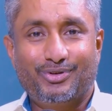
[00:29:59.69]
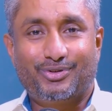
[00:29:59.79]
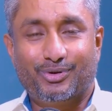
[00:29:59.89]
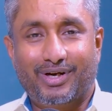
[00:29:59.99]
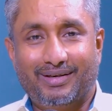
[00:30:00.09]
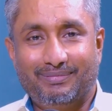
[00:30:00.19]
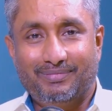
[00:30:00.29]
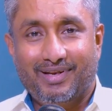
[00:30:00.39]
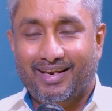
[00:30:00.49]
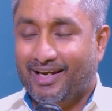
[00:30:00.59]
So, I'd
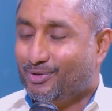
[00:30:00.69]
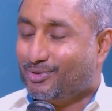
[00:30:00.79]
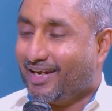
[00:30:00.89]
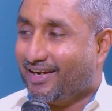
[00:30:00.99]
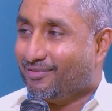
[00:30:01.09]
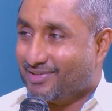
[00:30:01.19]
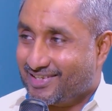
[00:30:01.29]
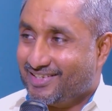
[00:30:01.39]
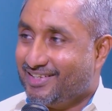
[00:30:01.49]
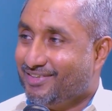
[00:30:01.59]
like to thank
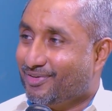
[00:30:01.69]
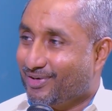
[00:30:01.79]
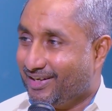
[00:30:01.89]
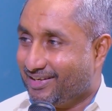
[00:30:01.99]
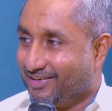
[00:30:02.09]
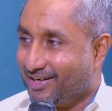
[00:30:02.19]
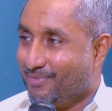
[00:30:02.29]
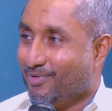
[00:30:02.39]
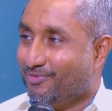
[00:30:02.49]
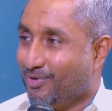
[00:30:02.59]
Wasanthi for taking
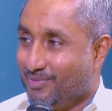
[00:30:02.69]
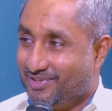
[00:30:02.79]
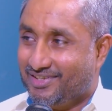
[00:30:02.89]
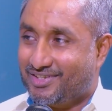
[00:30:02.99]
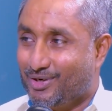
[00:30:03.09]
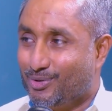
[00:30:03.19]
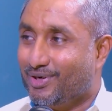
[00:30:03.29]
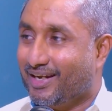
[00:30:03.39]
time off your busy schedule